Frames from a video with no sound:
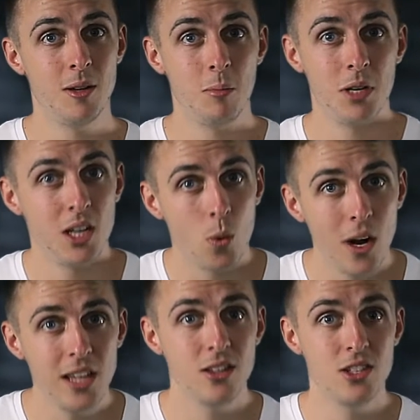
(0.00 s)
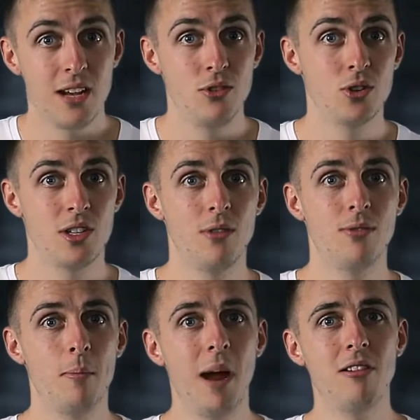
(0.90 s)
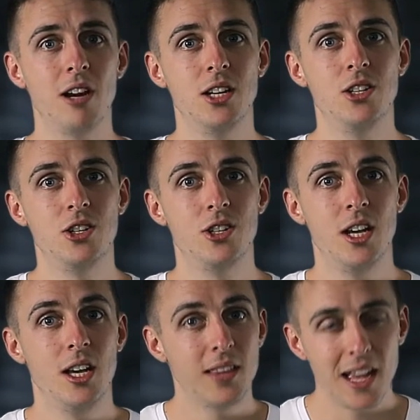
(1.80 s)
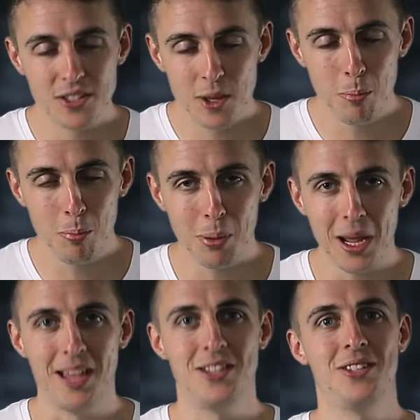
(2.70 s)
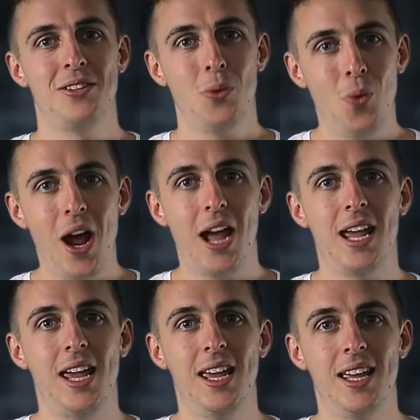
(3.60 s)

but in a way that saves yourself for marriage. That's the best way.